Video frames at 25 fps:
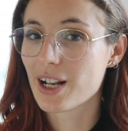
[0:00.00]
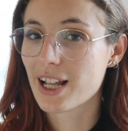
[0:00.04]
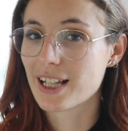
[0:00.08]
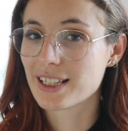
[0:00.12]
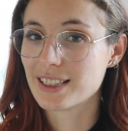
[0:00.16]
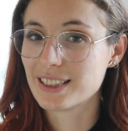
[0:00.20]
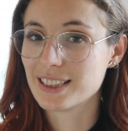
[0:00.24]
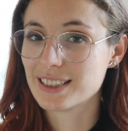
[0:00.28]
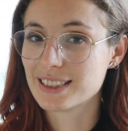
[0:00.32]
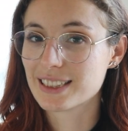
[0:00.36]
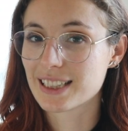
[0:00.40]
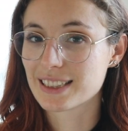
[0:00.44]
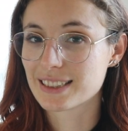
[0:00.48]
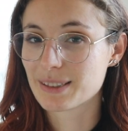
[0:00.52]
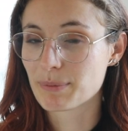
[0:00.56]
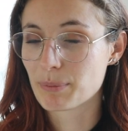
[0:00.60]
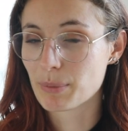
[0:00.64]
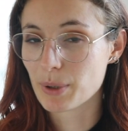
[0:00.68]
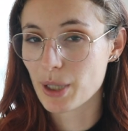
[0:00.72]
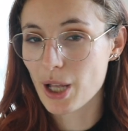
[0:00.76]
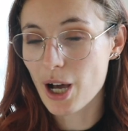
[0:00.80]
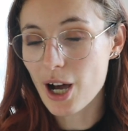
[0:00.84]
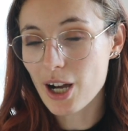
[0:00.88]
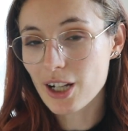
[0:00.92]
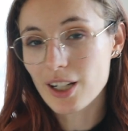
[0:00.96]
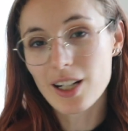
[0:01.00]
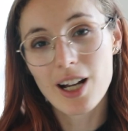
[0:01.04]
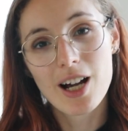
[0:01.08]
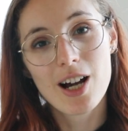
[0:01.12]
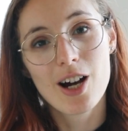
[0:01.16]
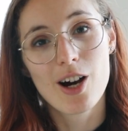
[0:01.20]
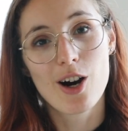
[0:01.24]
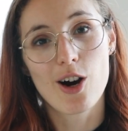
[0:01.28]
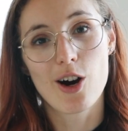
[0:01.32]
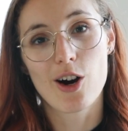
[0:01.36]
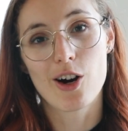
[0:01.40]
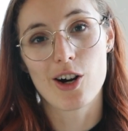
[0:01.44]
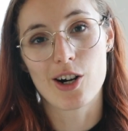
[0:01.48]
like this as a vlog
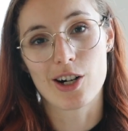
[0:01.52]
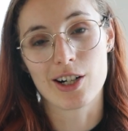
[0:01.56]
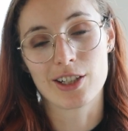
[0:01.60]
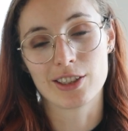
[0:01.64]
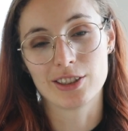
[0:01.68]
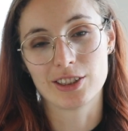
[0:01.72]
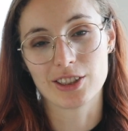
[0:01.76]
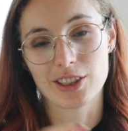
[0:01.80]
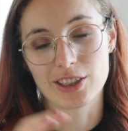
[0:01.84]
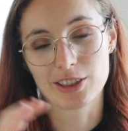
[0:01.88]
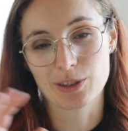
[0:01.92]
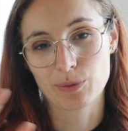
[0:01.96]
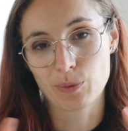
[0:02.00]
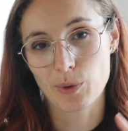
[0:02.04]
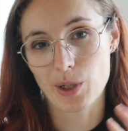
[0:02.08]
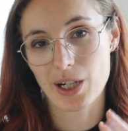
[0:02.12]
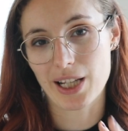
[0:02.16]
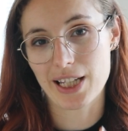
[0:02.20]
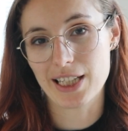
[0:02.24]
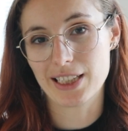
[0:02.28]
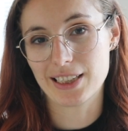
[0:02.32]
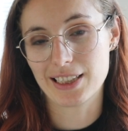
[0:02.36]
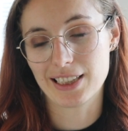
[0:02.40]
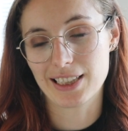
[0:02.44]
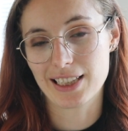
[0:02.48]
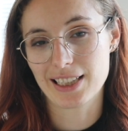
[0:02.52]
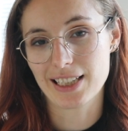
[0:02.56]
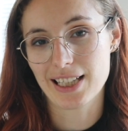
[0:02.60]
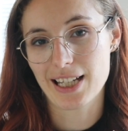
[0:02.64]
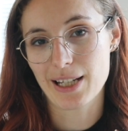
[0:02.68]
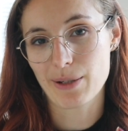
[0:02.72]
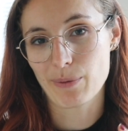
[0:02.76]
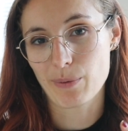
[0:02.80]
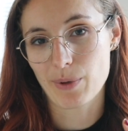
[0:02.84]
or just what I eat in a day,